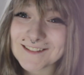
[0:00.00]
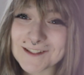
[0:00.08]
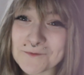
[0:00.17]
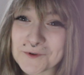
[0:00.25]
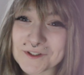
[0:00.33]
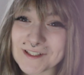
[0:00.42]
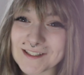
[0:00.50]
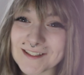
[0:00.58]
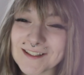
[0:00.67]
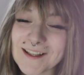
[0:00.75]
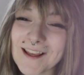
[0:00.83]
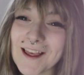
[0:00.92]
It's
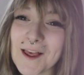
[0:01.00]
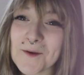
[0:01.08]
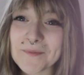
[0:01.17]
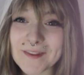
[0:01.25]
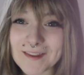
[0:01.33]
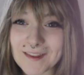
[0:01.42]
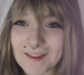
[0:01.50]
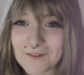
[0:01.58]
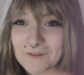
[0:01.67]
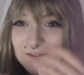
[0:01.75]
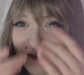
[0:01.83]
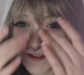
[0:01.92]
pretty. But
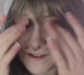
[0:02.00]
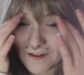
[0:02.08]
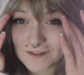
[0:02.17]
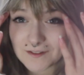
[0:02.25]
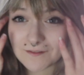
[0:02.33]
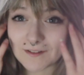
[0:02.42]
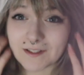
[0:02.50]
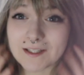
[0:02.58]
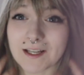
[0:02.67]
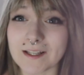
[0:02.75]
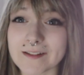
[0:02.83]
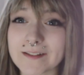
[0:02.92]
what's also really
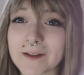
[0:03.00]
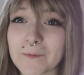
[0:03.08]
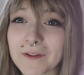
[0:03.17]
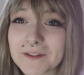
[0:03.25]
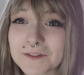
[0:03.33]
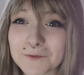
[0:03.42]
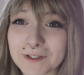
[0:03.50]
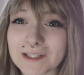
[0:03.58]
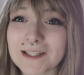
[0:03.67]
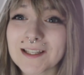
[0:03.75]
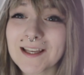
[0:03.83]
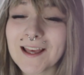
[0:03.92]
nice about this
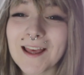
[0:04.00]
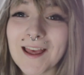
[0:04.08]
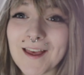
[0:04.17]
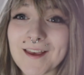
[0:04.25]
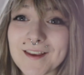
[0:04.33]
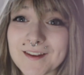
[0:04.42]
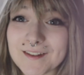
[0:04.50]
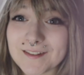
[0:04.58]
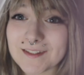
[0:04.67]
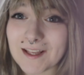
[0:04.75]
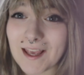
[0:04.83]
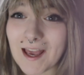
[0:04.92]
wig
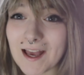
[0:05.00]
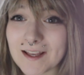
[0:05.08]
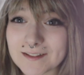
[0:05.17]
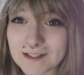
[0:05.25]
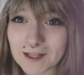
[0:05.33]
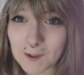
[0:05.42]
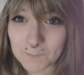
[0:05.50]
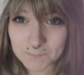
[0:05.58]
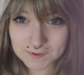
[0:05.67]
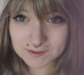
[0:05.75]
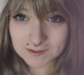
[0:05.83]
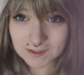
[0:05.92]
is it has
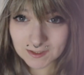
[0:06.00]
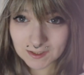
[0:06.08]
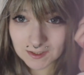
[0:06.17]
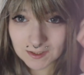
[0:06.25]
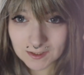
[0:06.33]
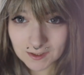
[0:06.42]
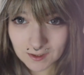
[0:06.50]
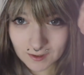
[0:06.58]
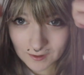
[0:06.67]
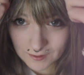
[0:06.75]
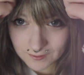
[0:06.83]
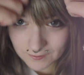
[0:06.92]
clips
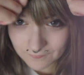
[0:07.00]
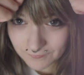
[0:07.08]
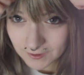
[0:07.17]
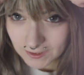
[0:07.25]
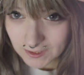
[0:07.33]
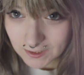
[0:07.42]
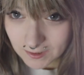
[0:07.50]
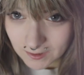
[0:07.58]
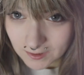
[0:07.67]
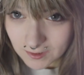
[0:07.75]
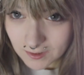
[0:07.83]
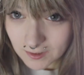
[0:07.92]
on the front
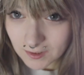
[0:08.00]
here